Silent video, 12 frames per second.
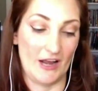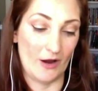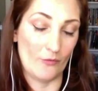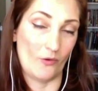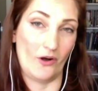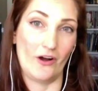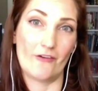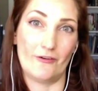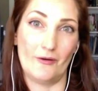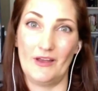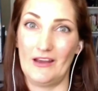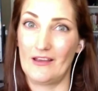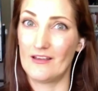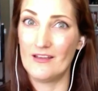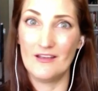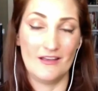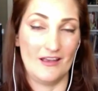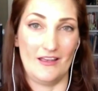work from like,
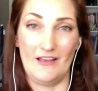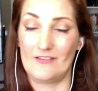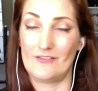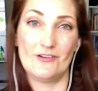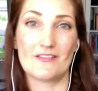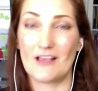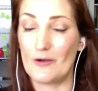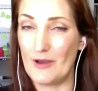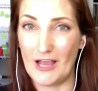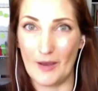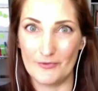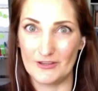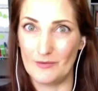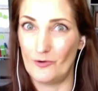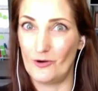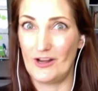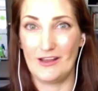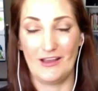as soon as I wake up in the
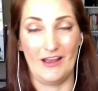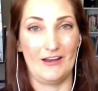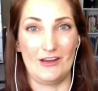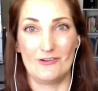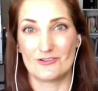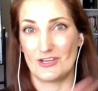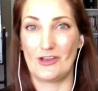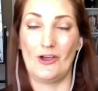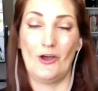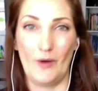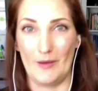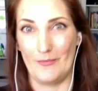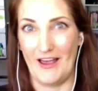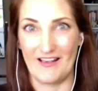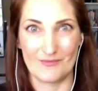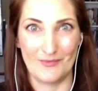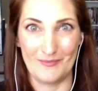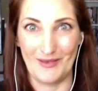morning, and I usually go way
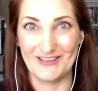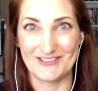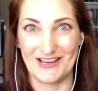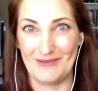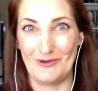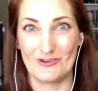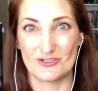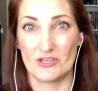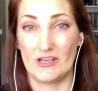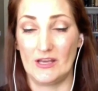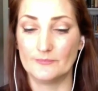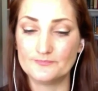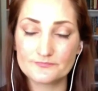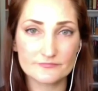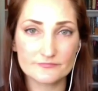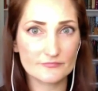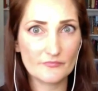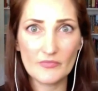past my bedtime usually,
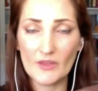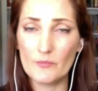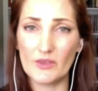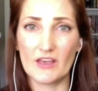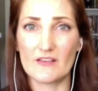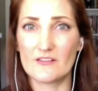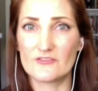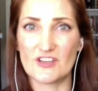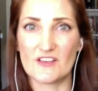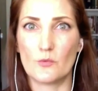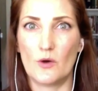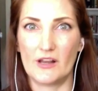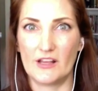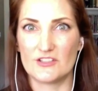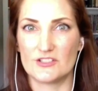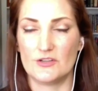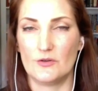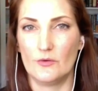because of just wanting
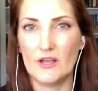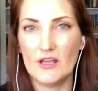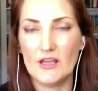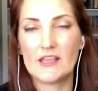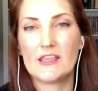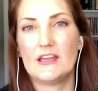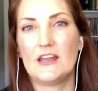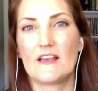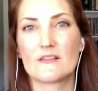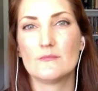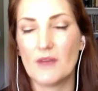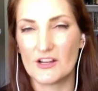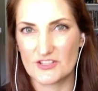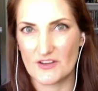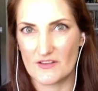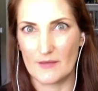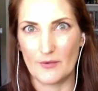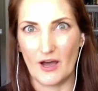to get as much
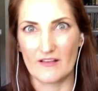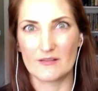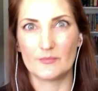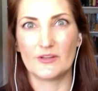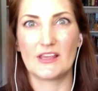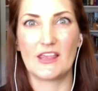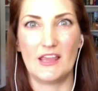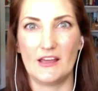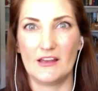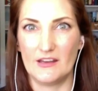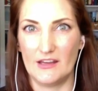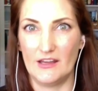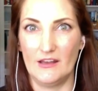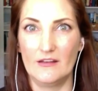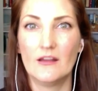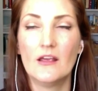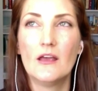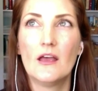as I possibly can
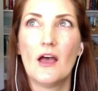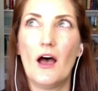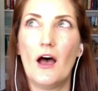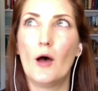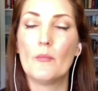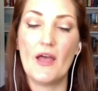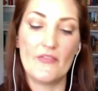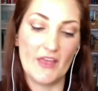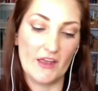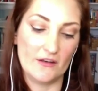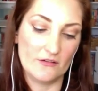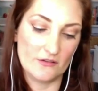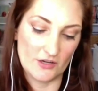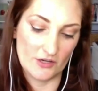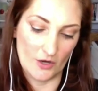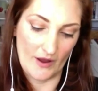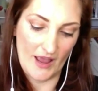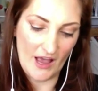in. And then,
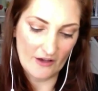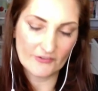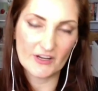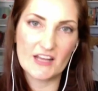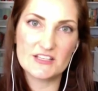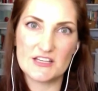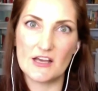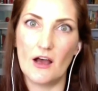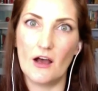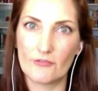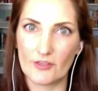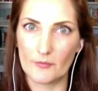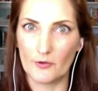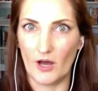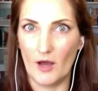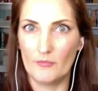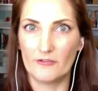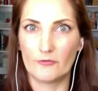I have an idea of the
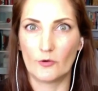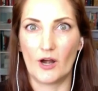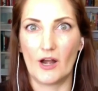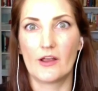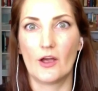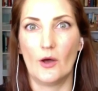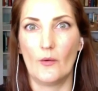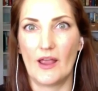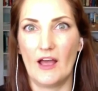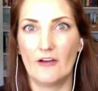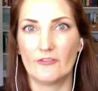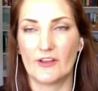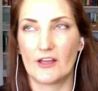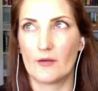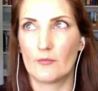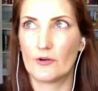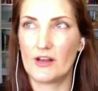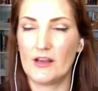plot before I go. I have like a
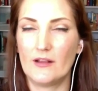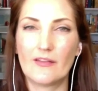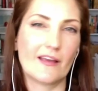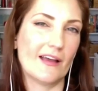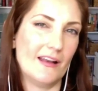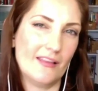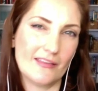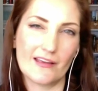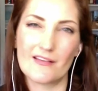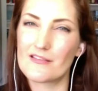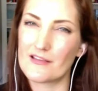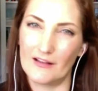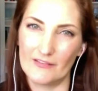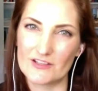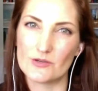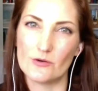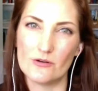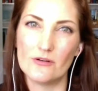pretty, like kind of like a
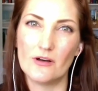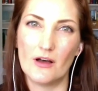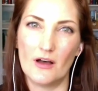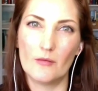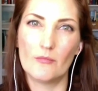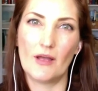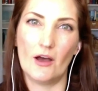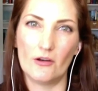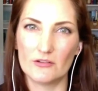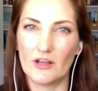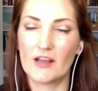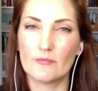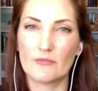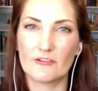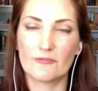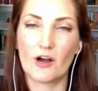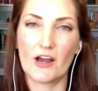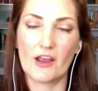skeletal outline
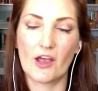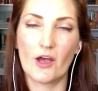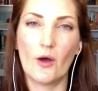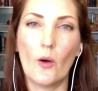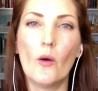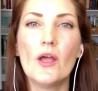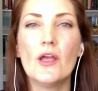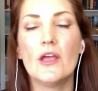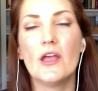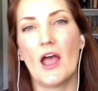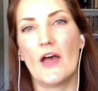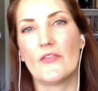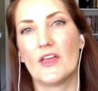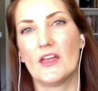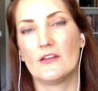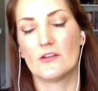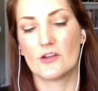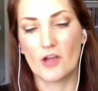before I go. And
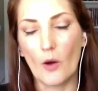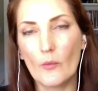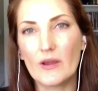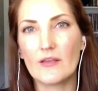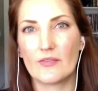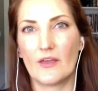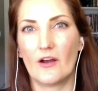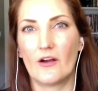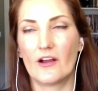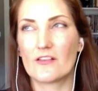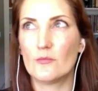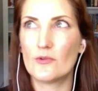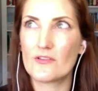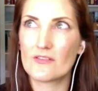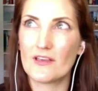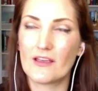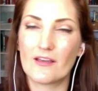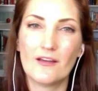then going there, it's almost
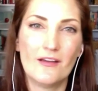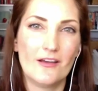like